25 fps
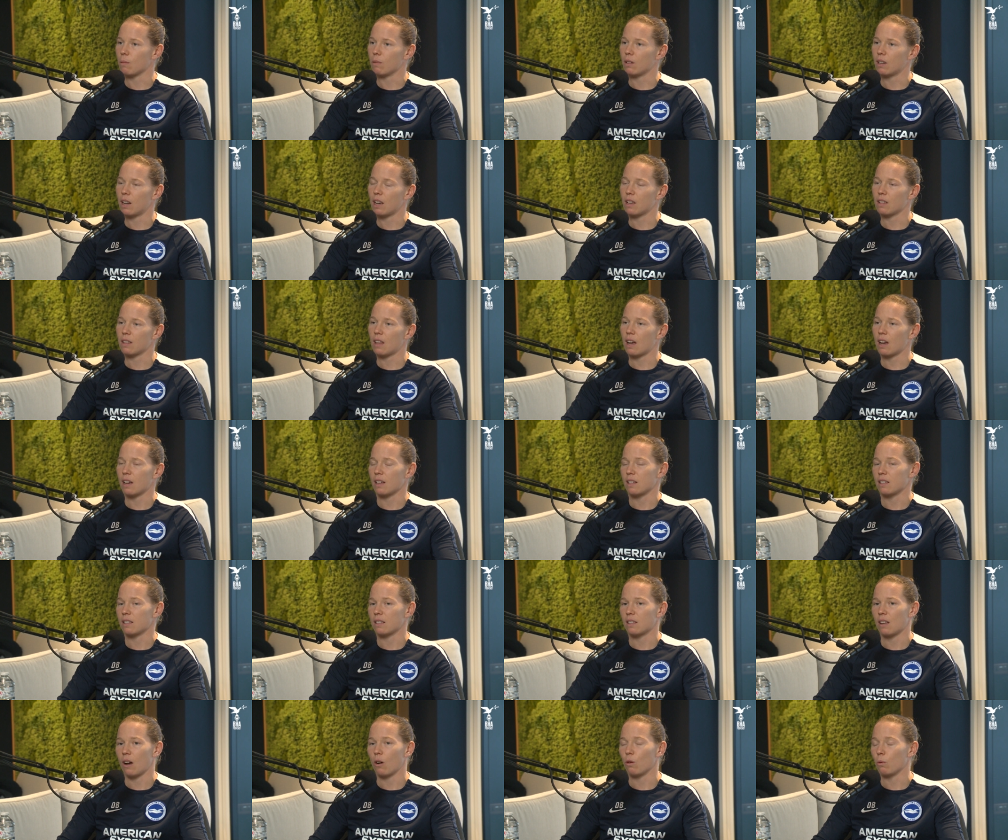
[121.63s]
and that is
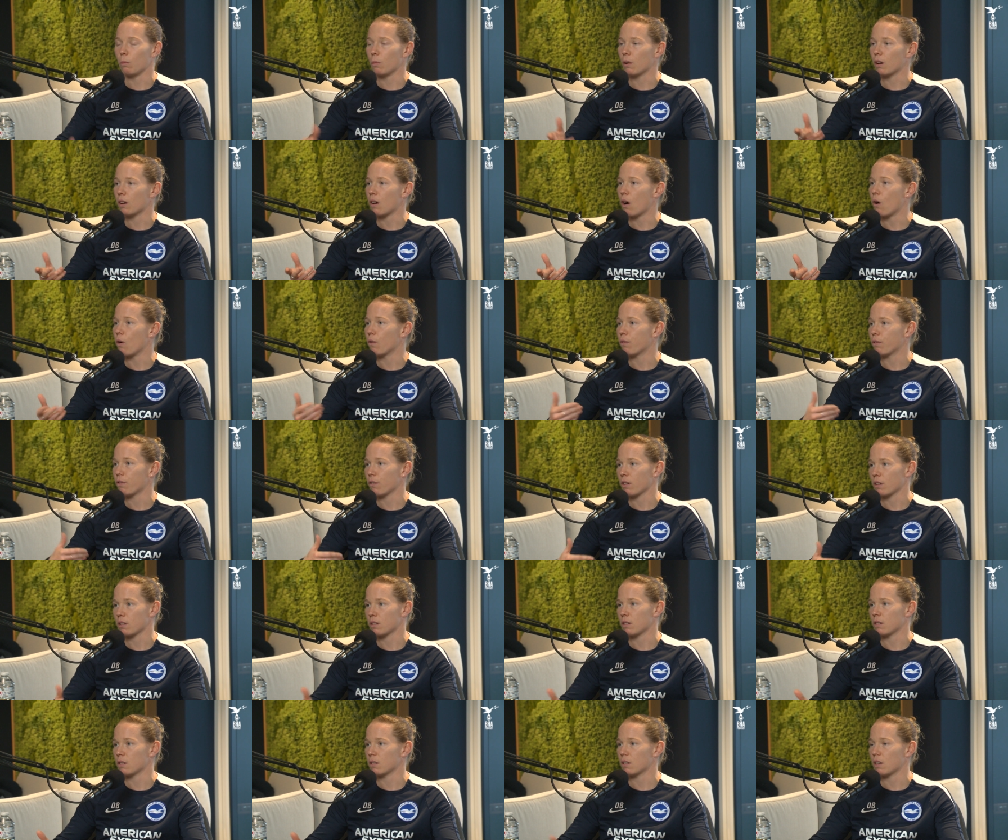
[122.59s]
the ultimate goal for
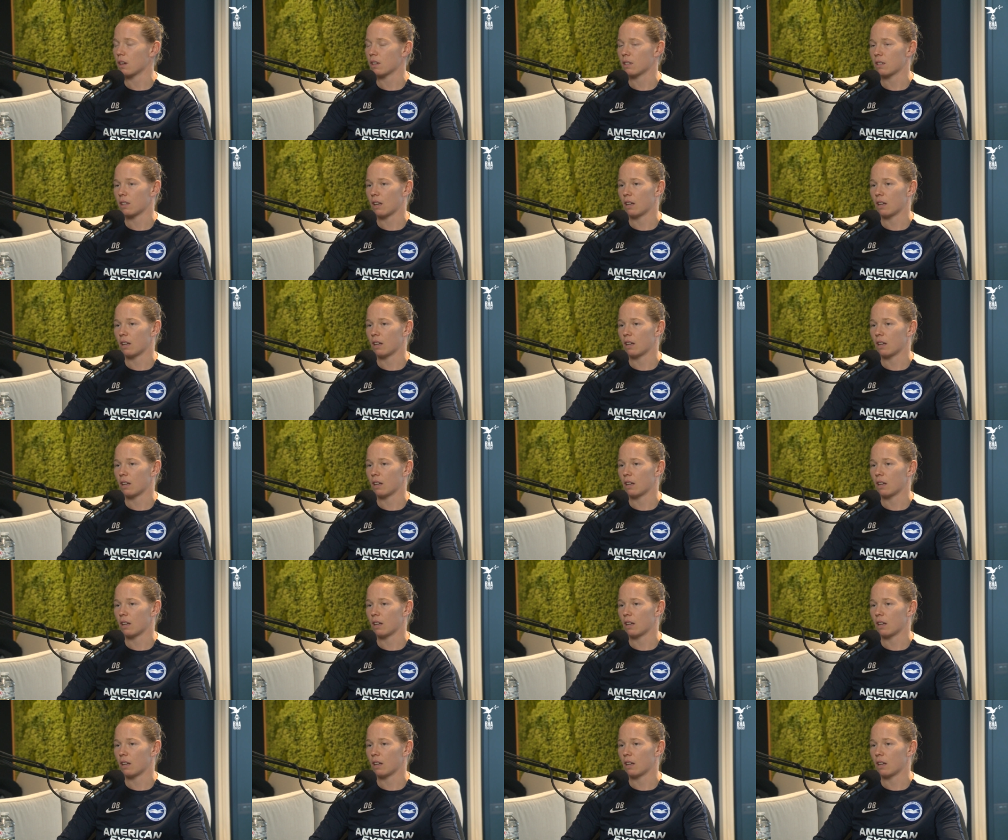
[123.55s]
us as